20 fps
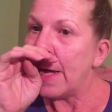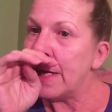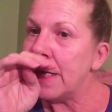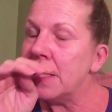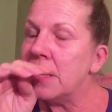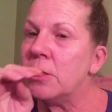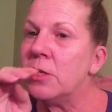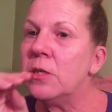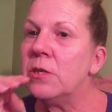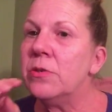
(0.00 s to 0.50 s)

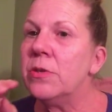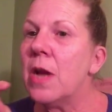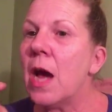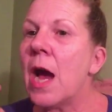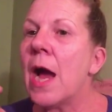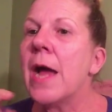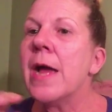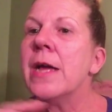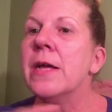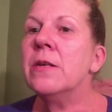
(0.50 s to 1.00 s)
I
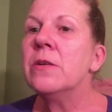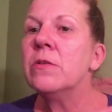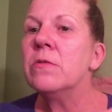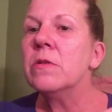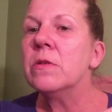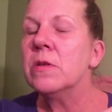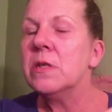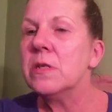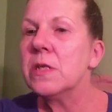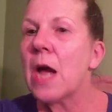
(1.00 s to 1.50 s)
do
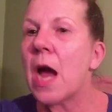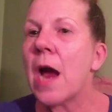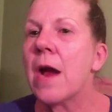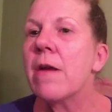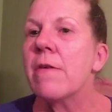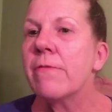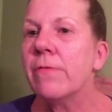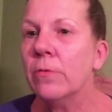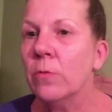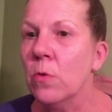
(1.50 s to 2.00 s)
the
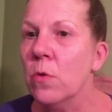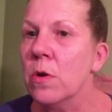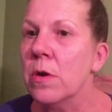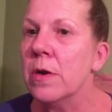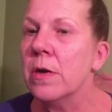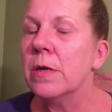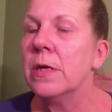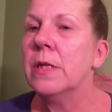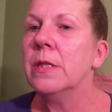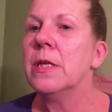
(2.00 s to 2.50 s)
entire
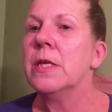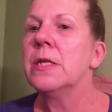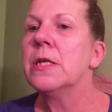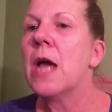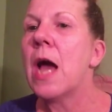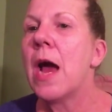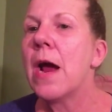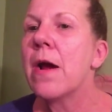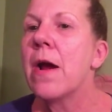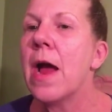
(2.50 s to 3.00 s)
floor in the
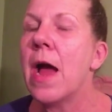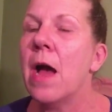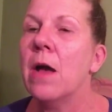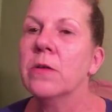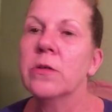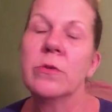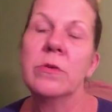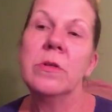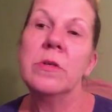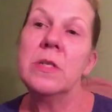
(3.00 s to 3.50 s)
entire
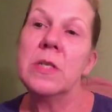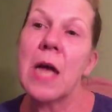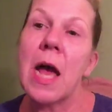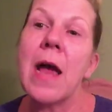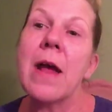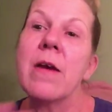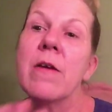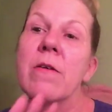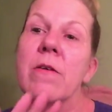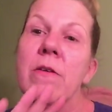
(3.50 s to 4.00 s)
house, or the
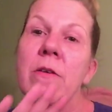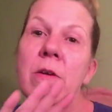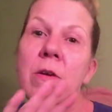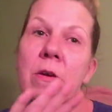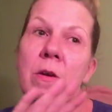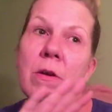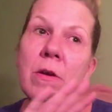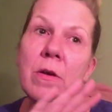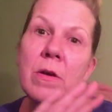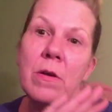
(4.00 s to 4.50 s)
entire
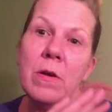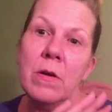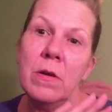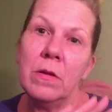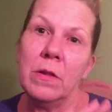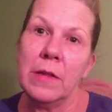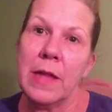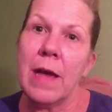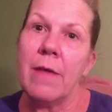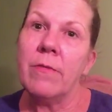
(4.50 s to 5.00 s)

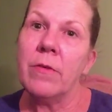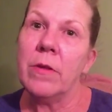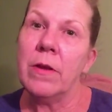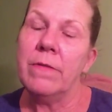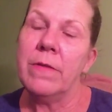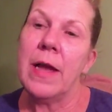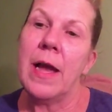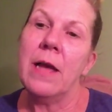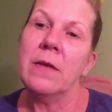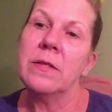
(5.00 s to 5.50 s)
level of
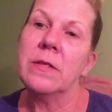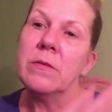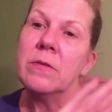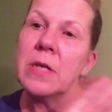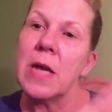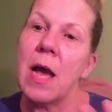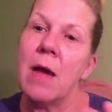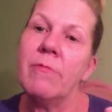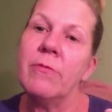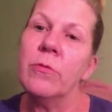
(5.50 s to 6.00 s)
the house, so
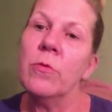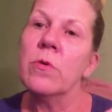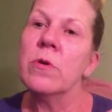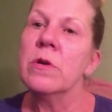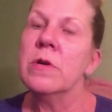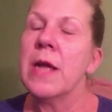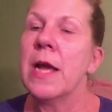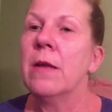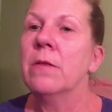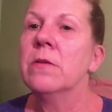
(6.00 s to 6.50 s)
top floor,
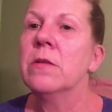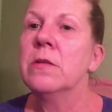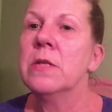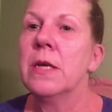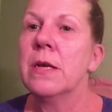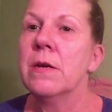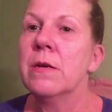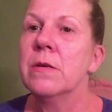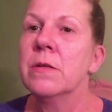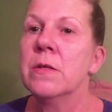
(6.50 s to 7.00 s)

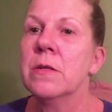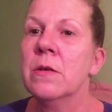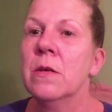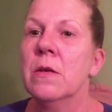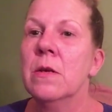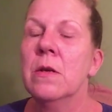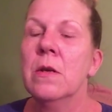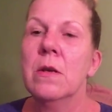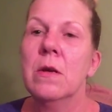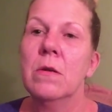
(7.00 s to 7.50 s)
downstairs,
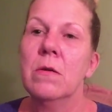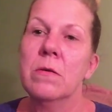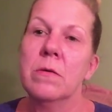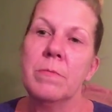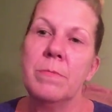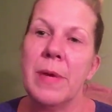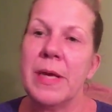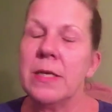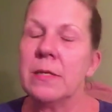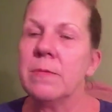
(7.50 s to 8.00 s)
or
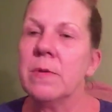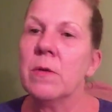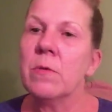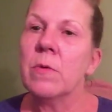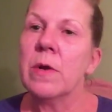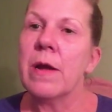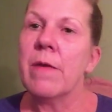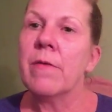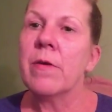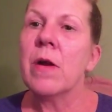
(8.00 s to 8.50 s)
basement, or
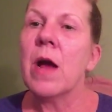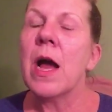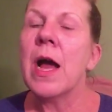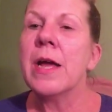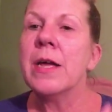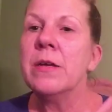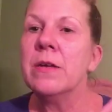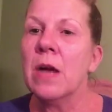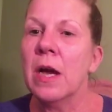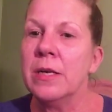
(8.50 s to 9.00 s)
whatever.
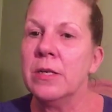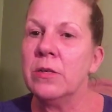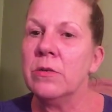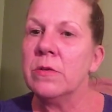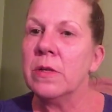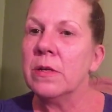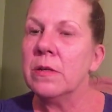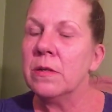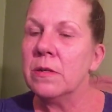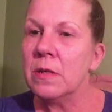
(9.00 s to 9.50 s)
I
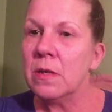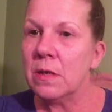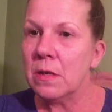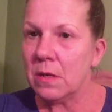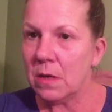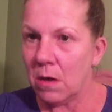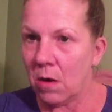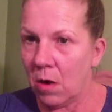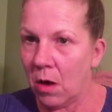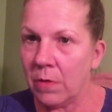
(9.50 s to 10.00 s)
do
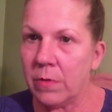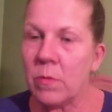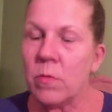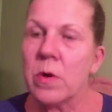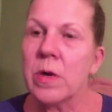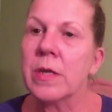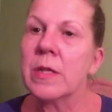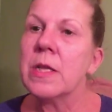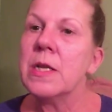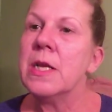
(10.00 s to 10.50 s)
all the
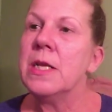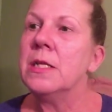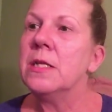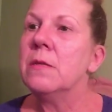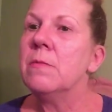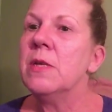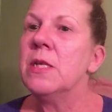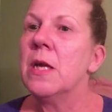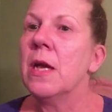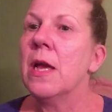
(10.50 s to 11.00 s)
work that needs to
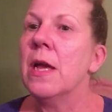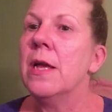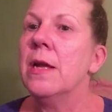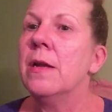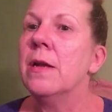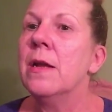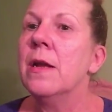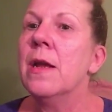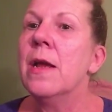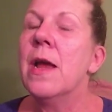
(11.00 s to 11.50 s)
be
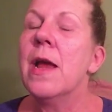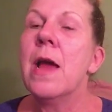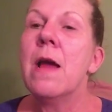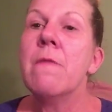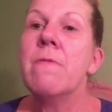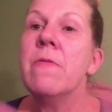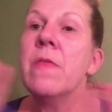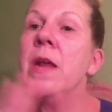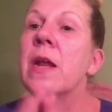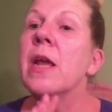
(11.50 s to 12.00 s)
done,
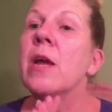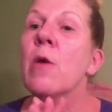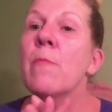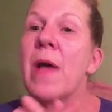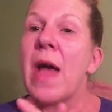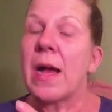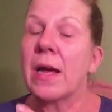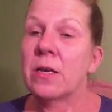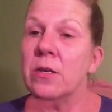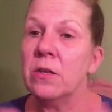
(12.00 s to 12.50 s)
and then I go
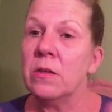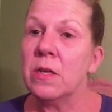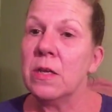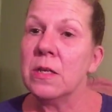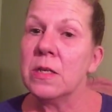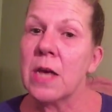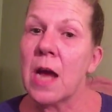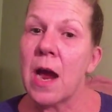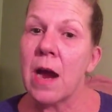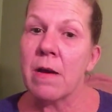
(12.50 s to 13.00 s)
back and do the
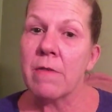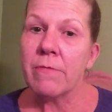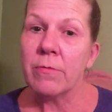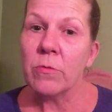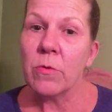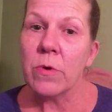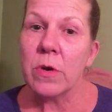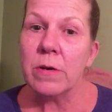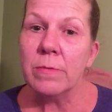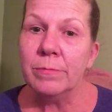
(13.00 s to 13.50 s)
entire
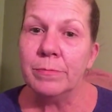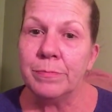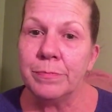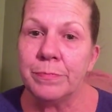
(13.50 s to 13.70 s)
floor.